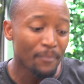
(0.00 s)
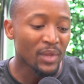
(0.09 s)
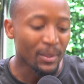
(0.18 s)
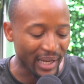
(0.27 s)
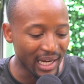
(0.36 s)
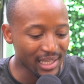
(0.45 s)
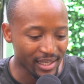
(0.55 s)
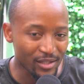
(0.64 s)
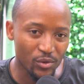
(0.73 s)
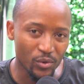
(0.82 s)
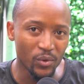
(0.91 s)
But let's get
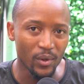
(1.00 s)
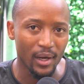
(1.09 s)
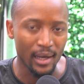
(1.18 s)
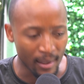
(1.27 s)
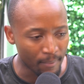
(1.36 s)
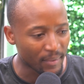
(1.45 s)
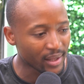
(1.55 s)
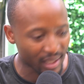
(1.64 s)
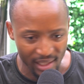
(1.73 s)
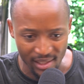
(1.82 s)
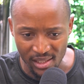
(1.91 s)
to the
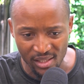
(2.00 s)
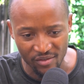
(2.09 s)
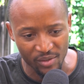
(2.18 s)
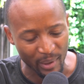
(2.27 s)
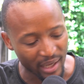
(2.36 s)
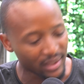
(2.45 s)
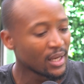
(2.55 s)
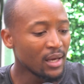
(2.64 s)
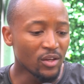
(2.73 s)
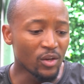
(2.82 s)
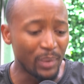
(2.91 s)
Kaizer Chiefs part.
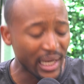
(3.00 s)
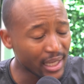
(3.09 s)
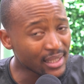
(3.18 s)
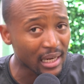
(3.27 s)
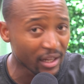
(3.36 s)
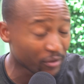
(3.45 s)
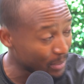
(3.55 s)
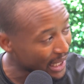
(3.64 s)
You played as a left back,